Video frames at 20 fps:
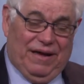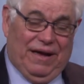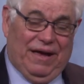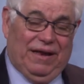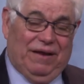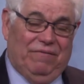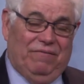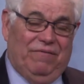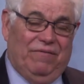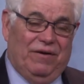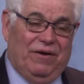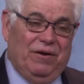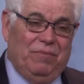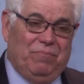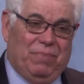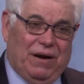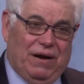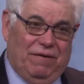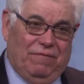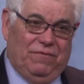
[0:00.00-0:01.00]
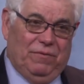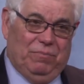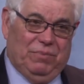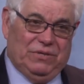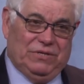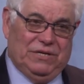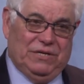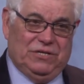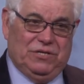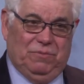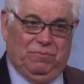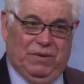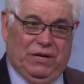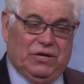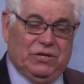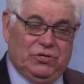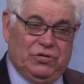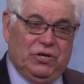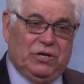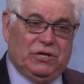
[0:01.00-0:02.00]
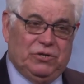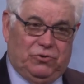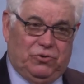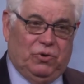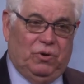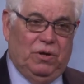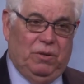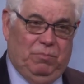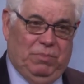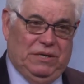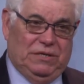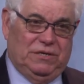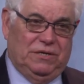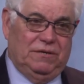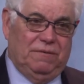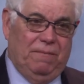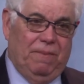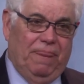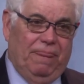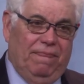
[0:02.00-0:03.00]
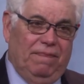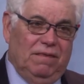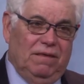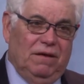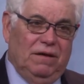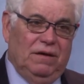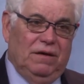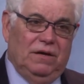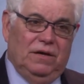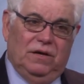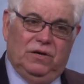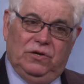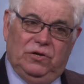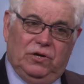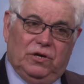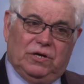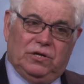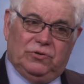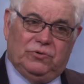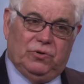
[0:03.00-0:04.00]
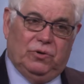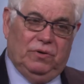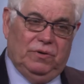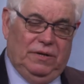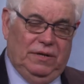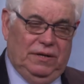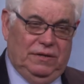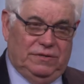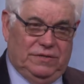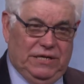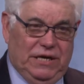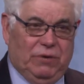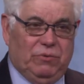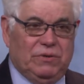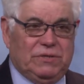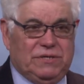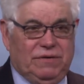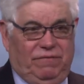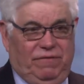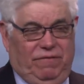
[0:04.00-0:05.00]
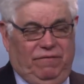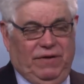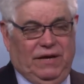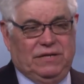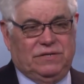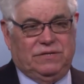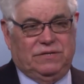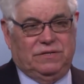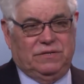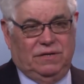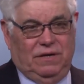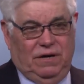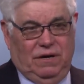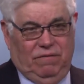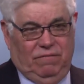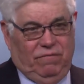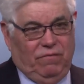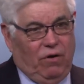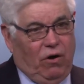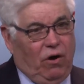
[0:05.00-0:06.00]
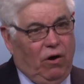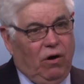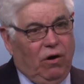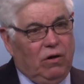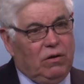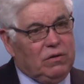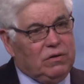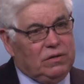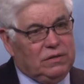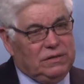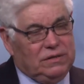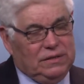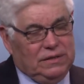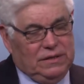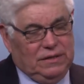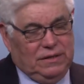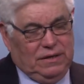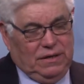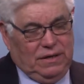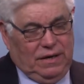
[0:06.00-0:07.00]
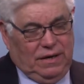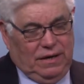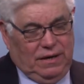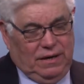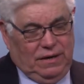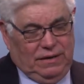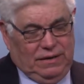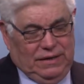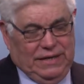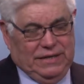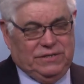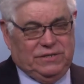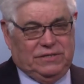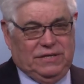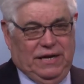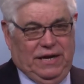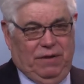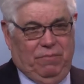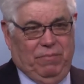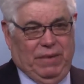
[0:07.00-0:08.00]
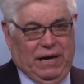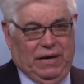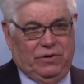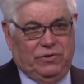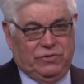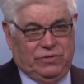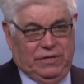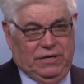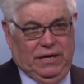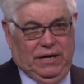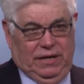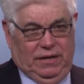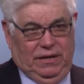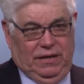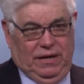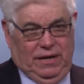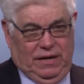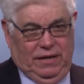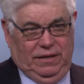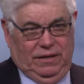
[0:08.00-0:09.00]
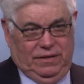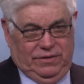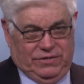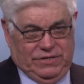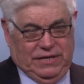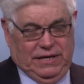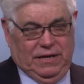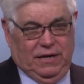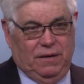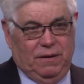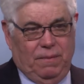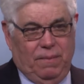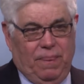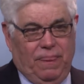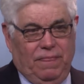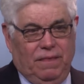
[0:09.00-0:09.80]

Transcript: in a very powerful position because you control the budget. You control the sequence of events of all uh, legislative matters in, in the Senate.